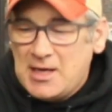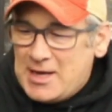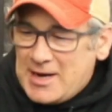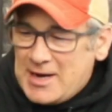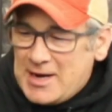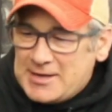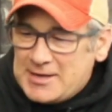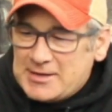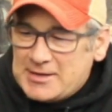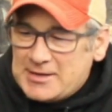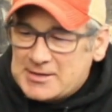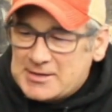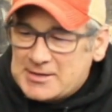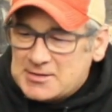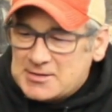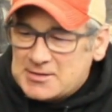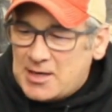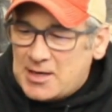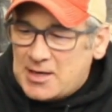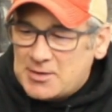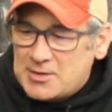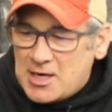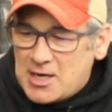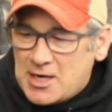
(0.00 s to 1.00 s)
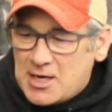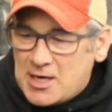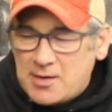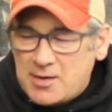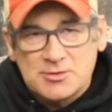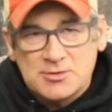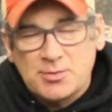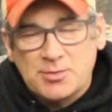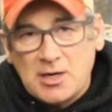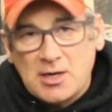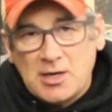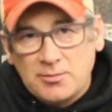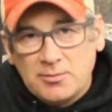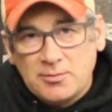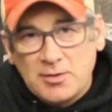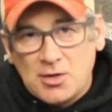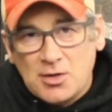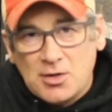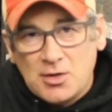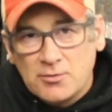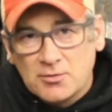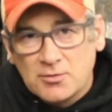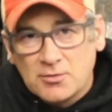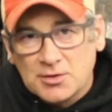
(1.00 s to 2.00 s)
And that top dom was probably
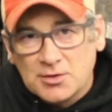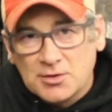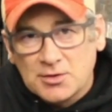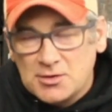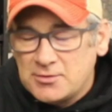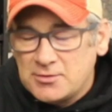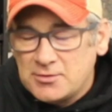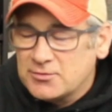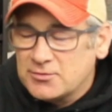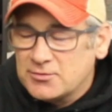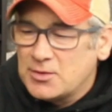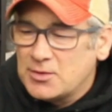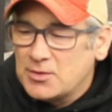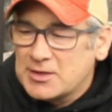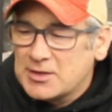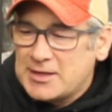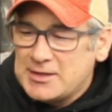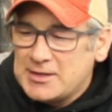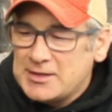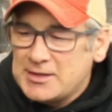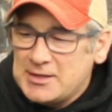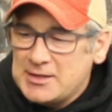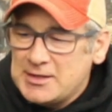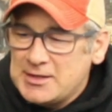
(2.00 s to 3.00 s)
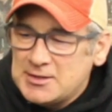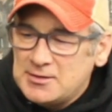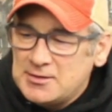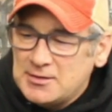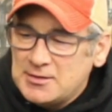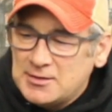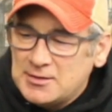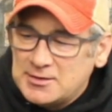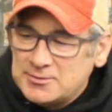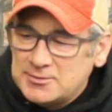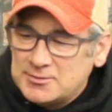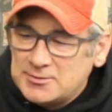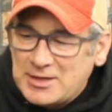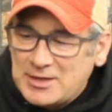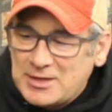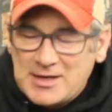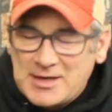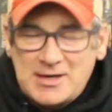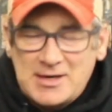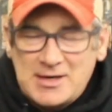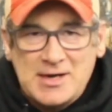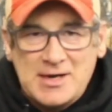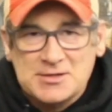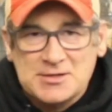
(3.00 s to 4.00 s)
overkill for what I needed. I
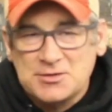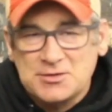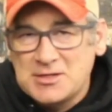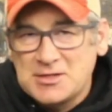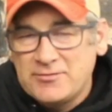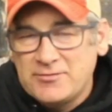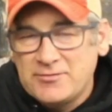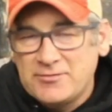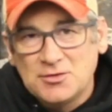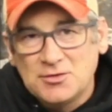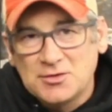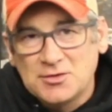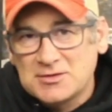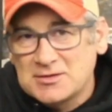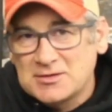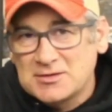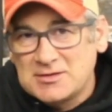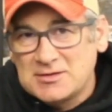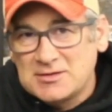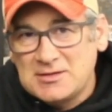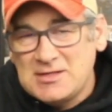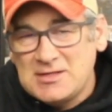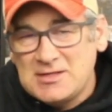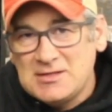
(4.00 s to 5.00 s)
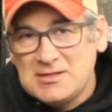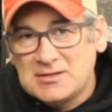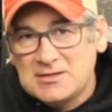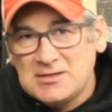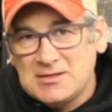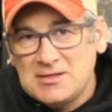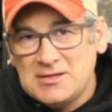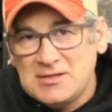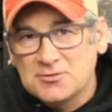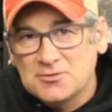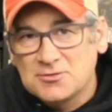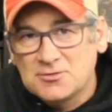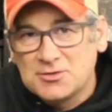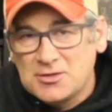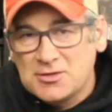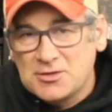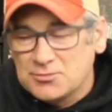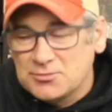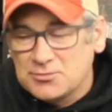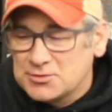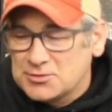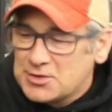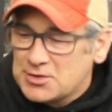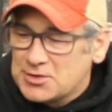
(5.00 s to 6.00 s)
had actually even looked at the
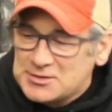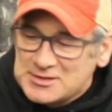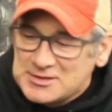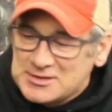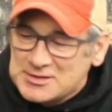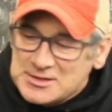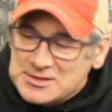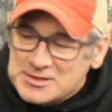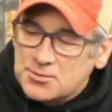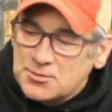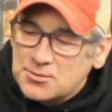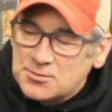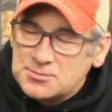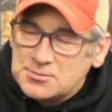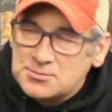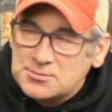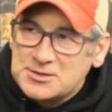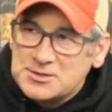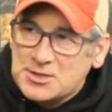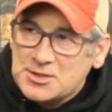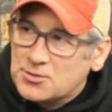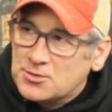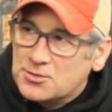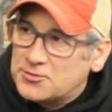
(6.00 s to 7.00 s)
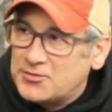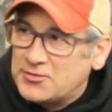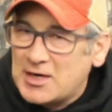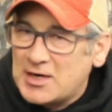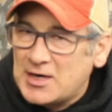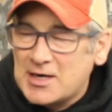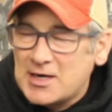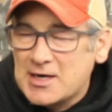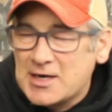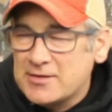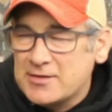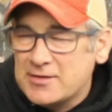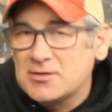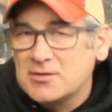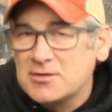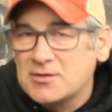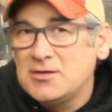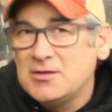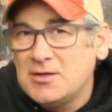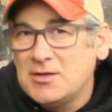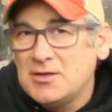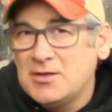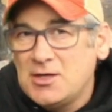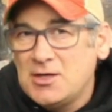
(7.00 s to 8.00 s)
TC005,
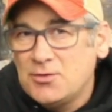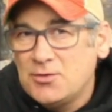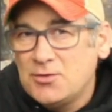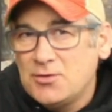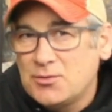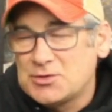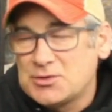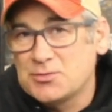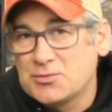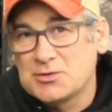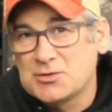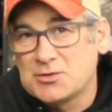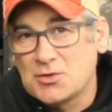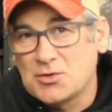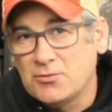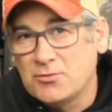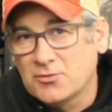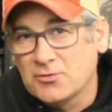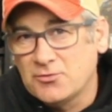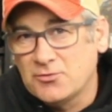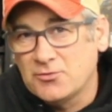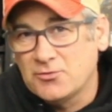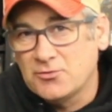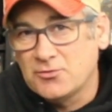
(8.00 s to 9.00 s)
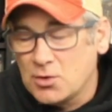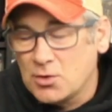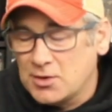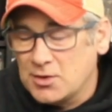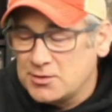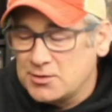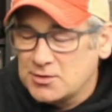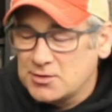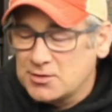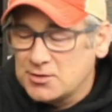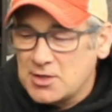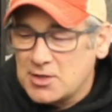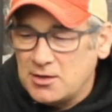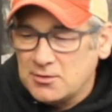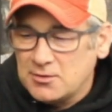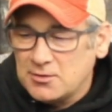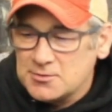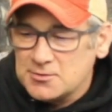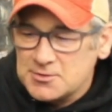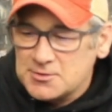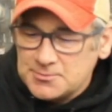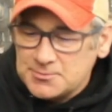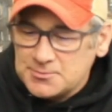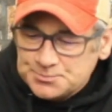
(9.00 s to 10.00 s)
which was over
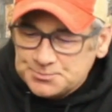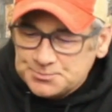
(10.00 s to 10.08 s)
$400.